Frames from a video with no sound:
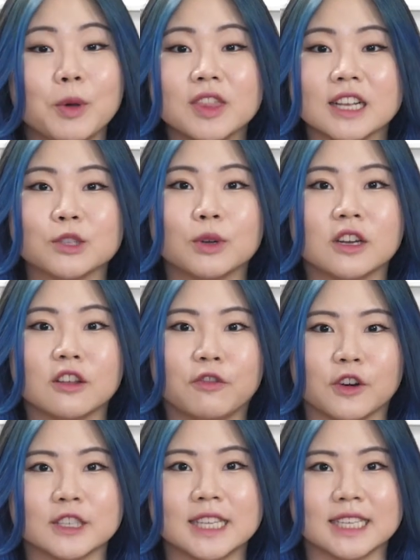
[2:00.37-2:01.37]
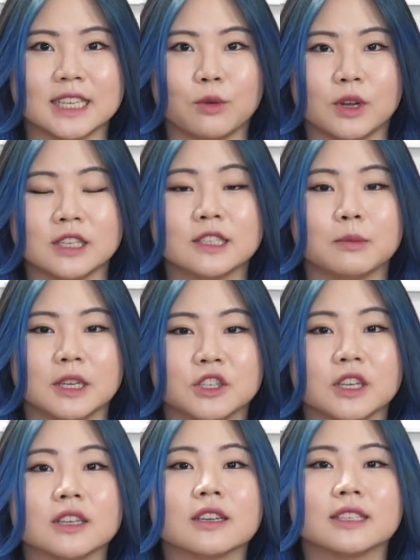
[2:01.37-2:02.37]
But that's one of the first things I wanted to
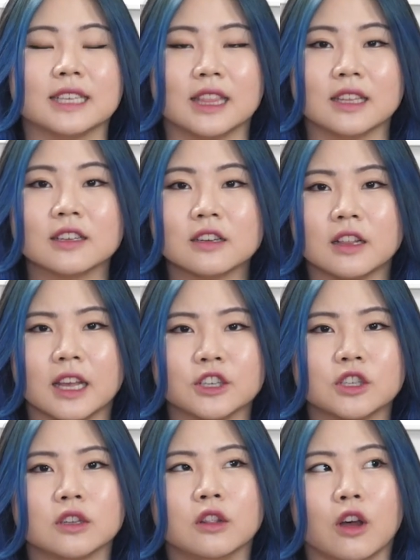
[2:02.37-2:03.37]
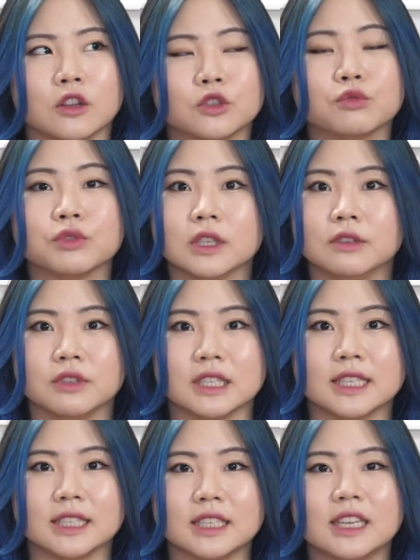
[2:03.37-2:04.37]
mention because I think the collection launched really
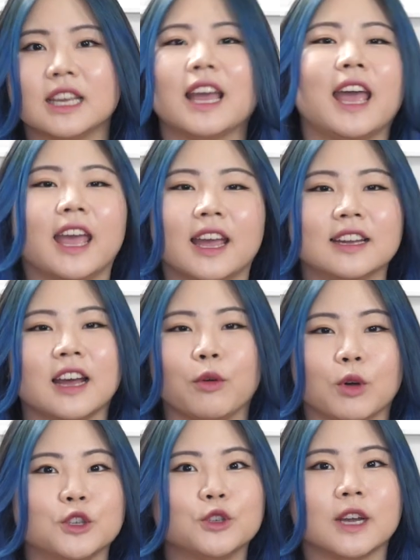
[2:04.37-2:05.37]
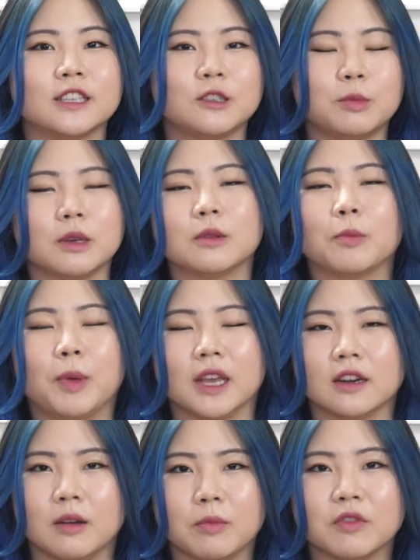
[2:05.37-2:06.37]
recently and I want you guys to be able to
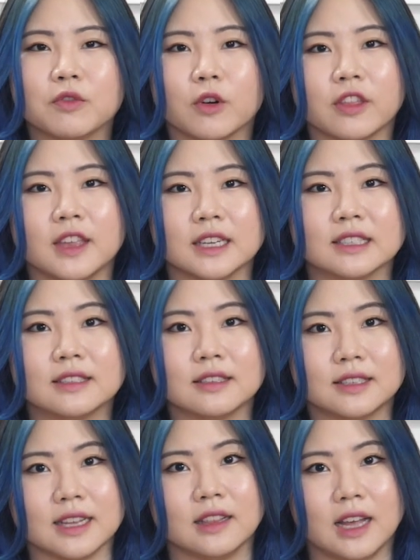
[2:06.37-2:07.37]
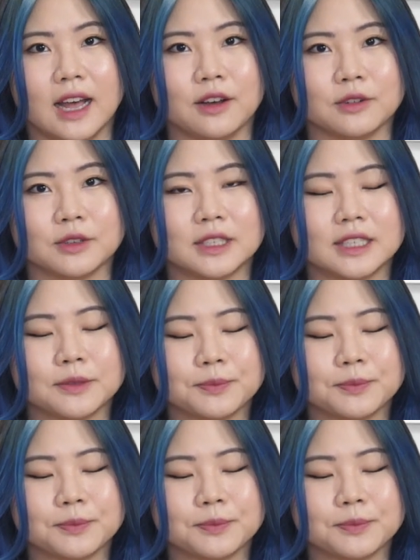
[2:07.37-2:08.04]
pick it up before things sell out.